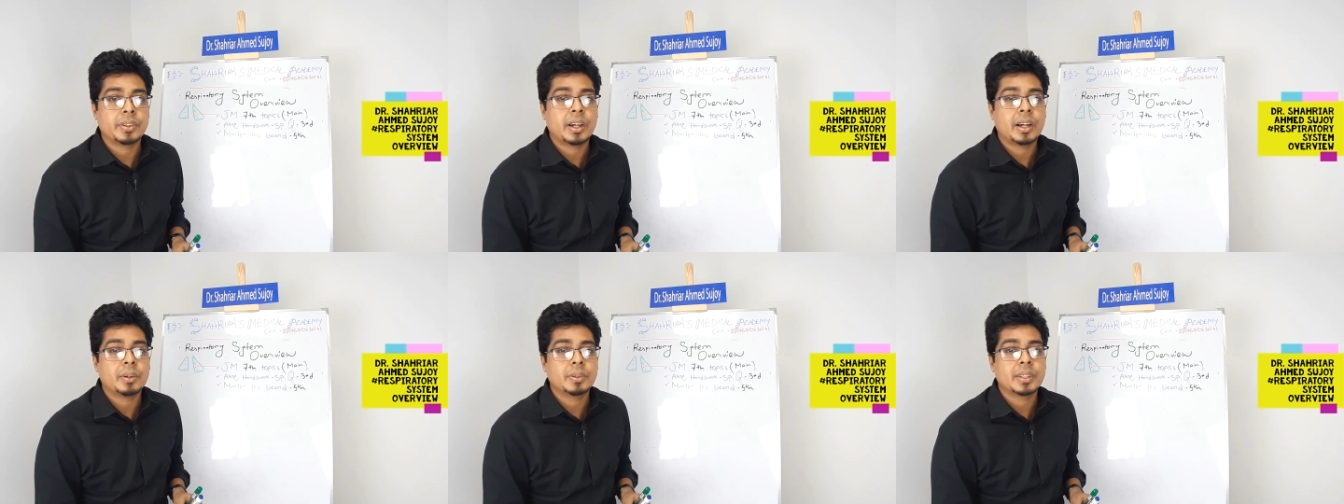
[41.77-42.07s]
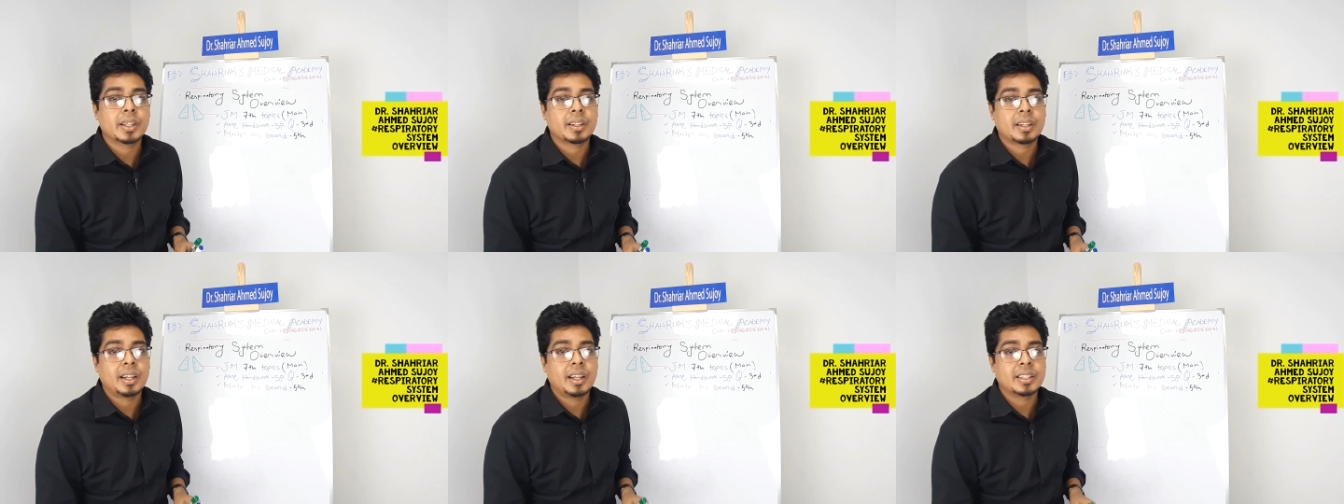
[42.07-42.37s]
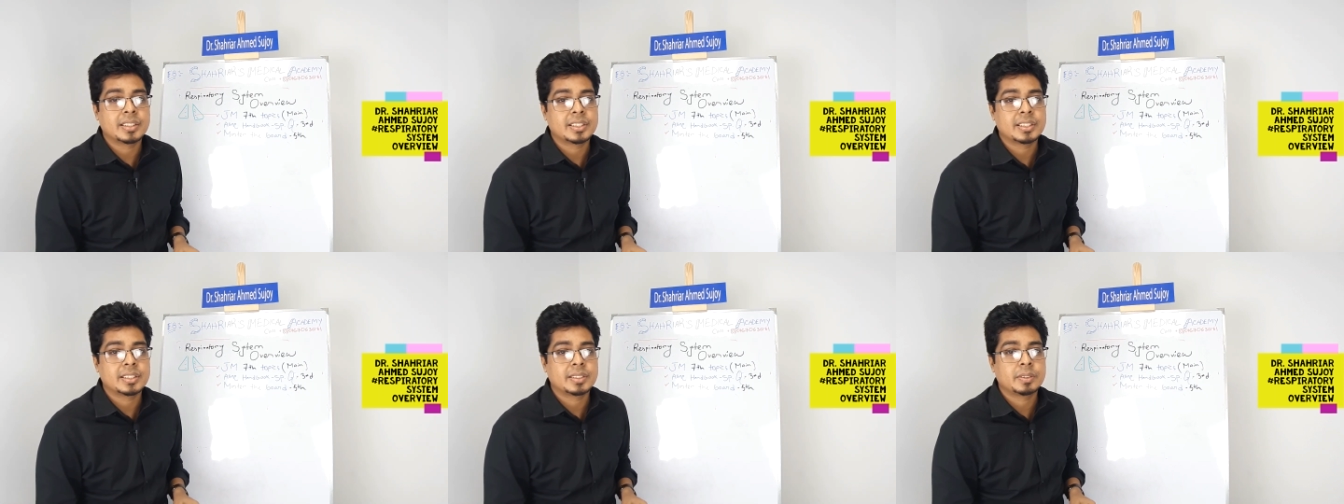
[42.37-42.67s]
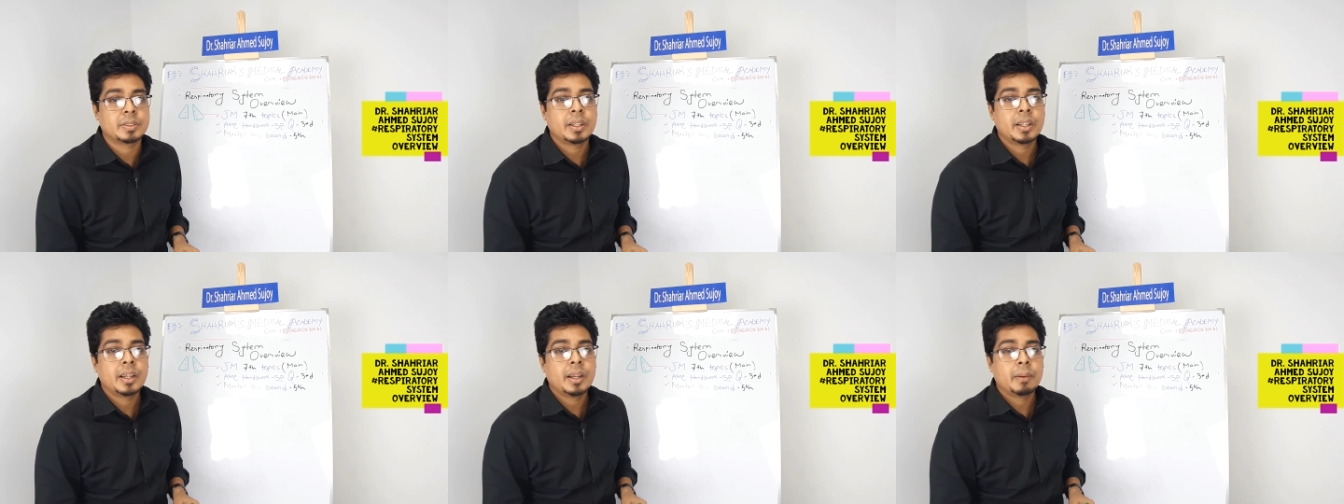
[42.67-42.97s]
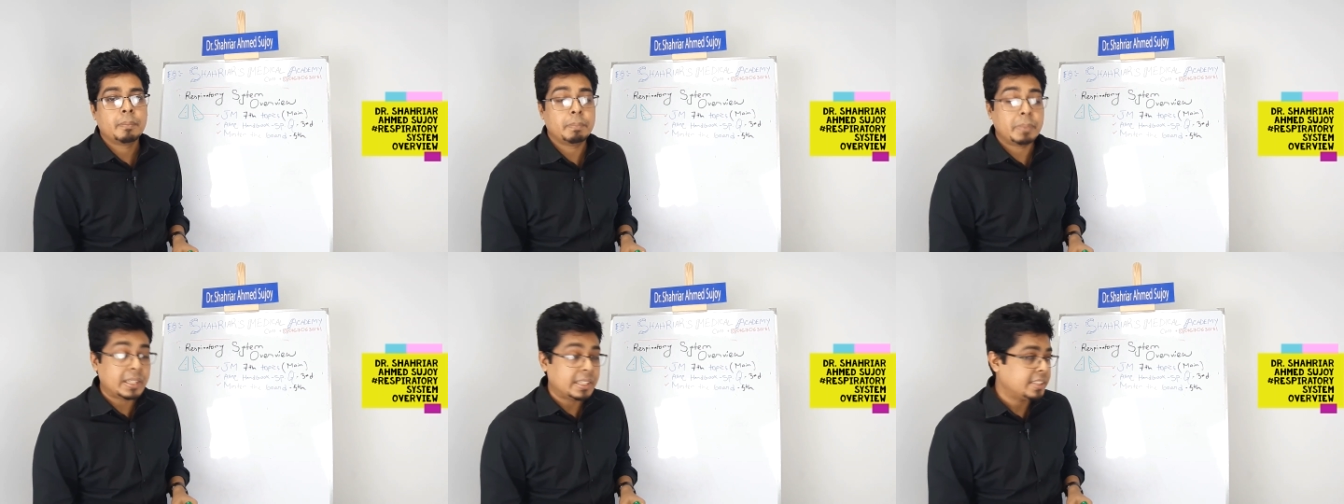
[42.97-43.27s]
how the class has
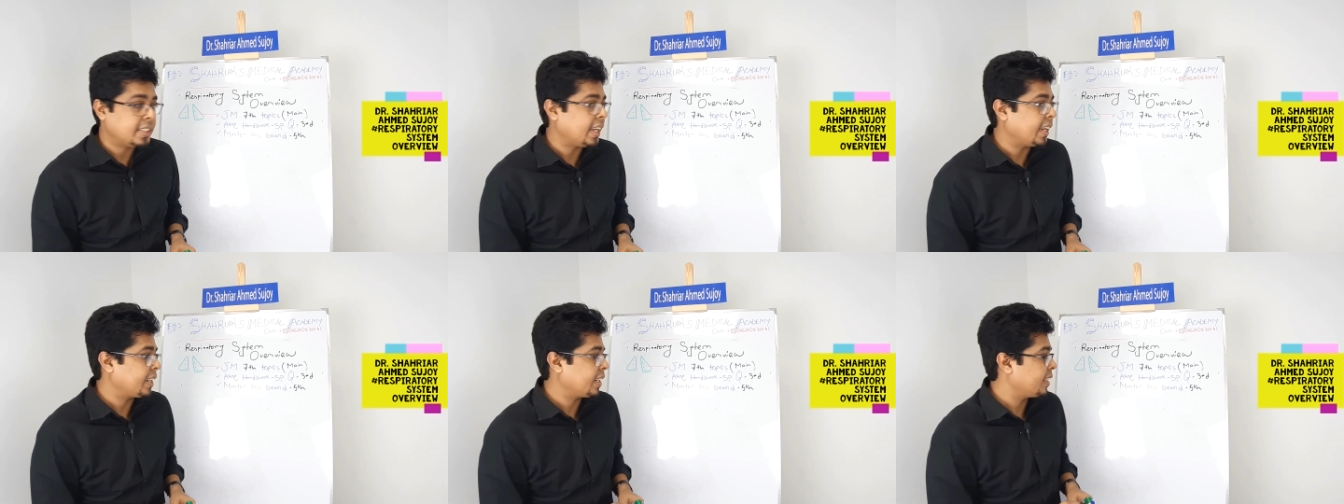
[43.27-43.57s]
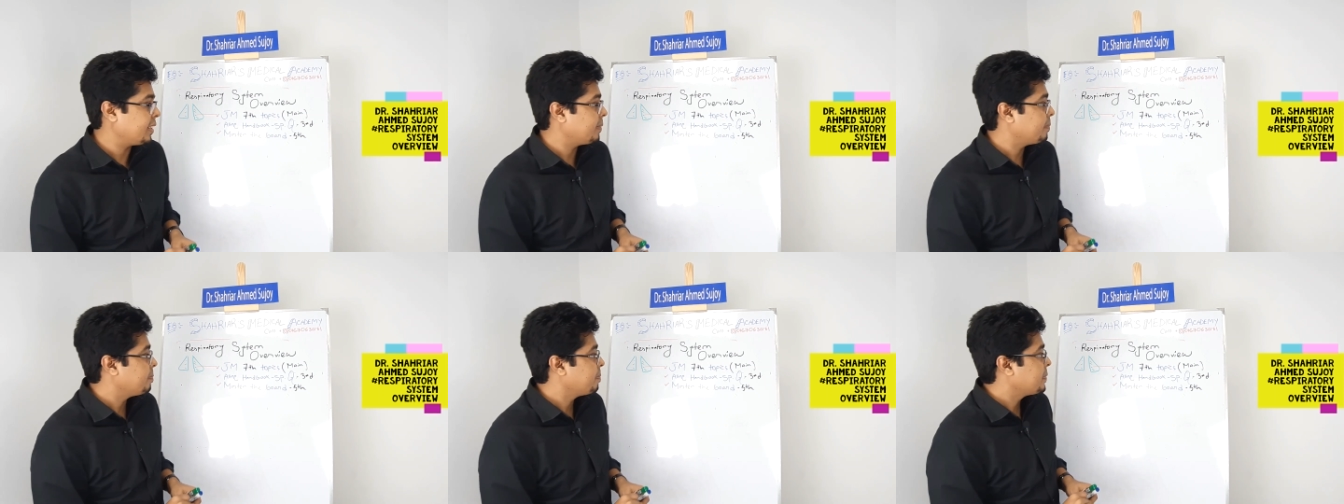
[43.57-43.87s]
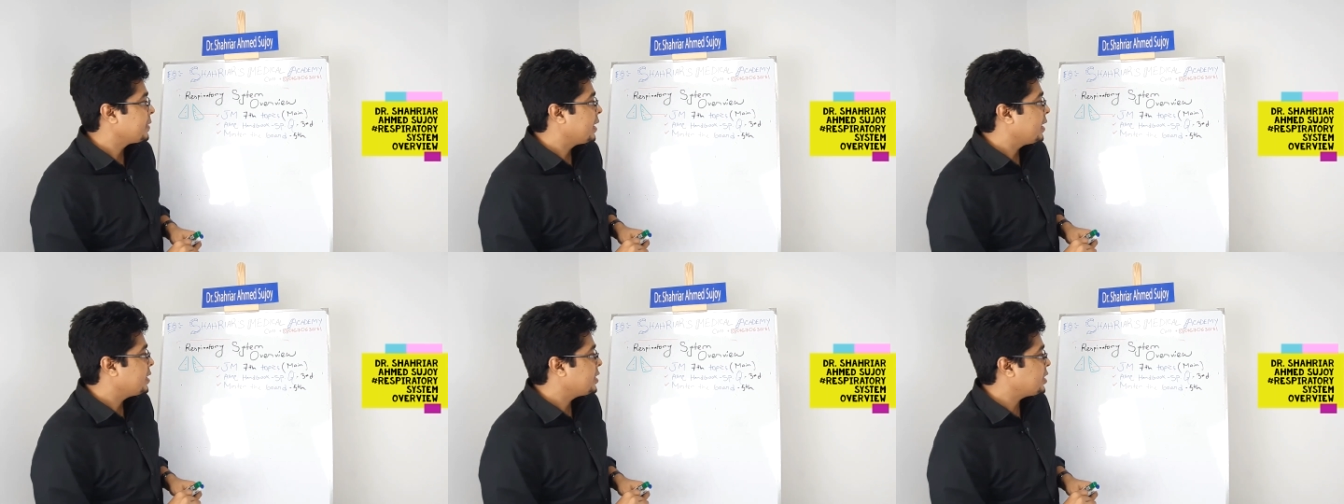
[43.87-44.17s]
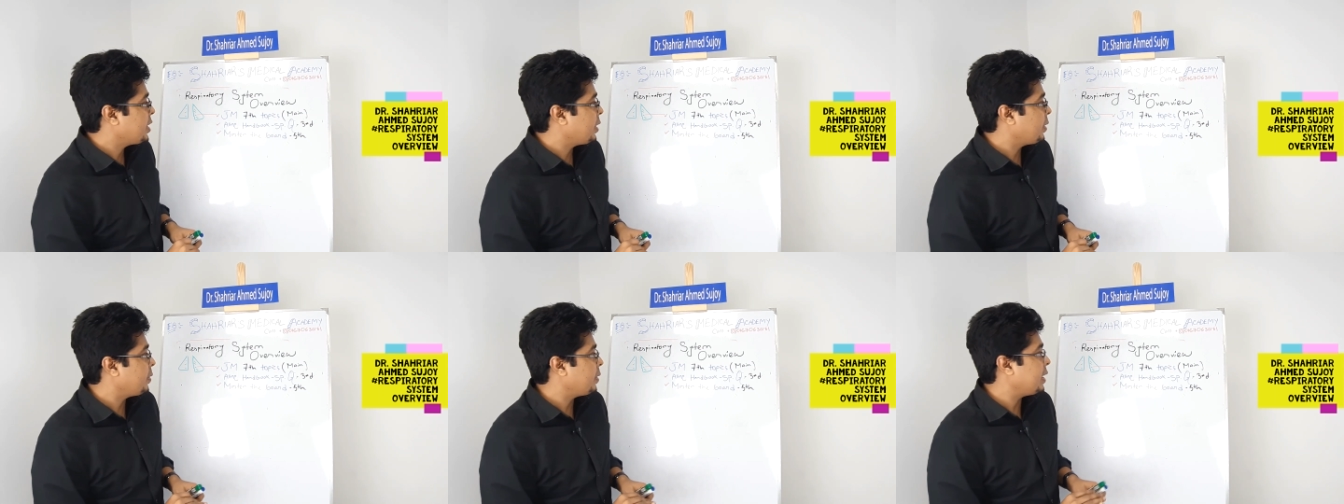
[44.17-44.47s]
been taken. So